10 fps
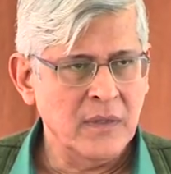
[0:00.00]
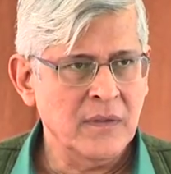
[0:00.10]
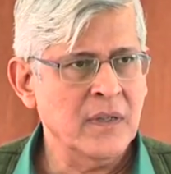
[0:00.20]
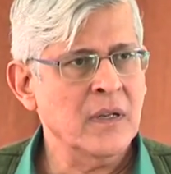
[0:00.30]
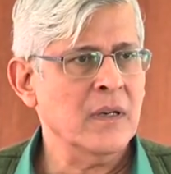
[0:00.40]

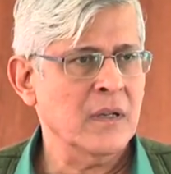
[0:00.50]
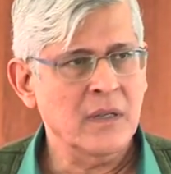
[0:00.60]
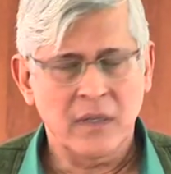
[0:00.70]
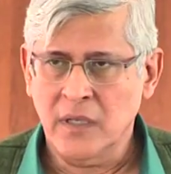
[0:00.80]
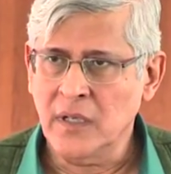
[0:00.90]
Sir,
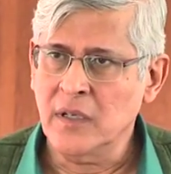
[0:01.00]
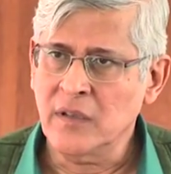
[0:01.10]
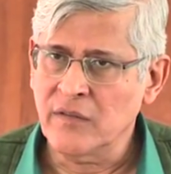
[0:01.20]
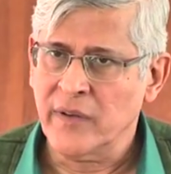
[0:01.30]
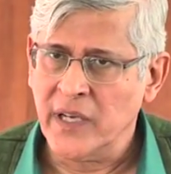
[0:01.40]
he
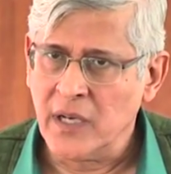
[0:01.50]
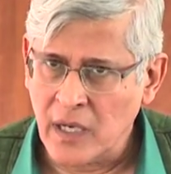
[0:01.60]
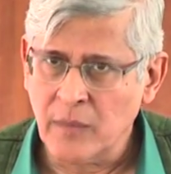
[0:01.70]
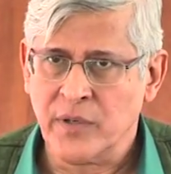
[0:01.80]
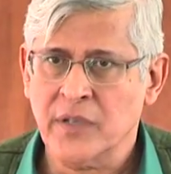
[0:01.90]
is very
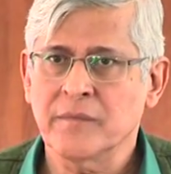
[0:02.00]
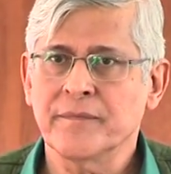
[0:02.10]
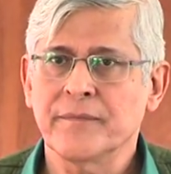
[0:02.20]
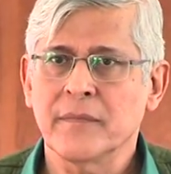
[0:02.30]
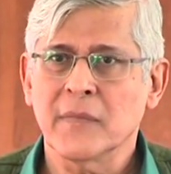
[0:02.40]
corrupt.
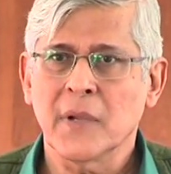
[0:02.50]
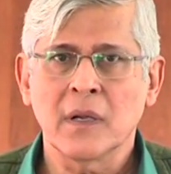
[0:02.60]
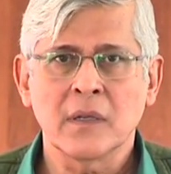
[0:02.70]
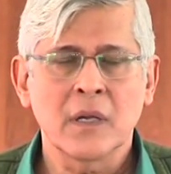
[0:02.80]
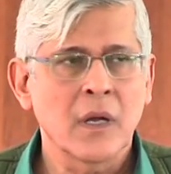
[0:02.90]

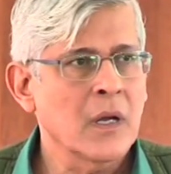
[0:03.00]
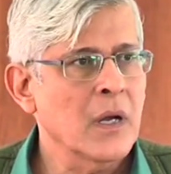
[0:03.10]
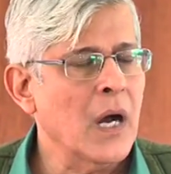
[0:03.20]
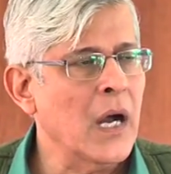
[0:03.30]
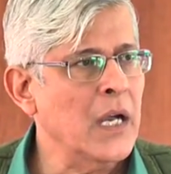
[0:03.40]

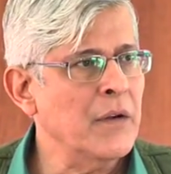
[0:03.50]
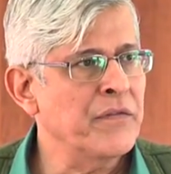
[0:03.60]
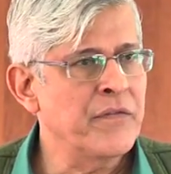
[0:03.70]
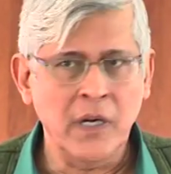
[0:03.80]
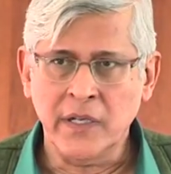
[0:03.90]
I
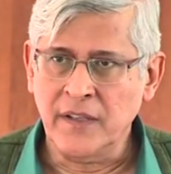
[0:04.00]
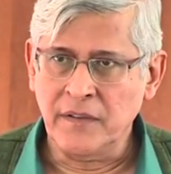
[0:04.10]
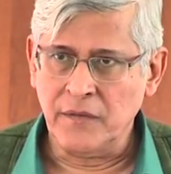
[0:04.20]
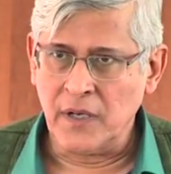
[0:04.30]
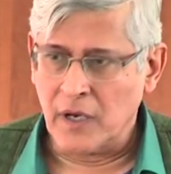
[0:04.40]
felt as if the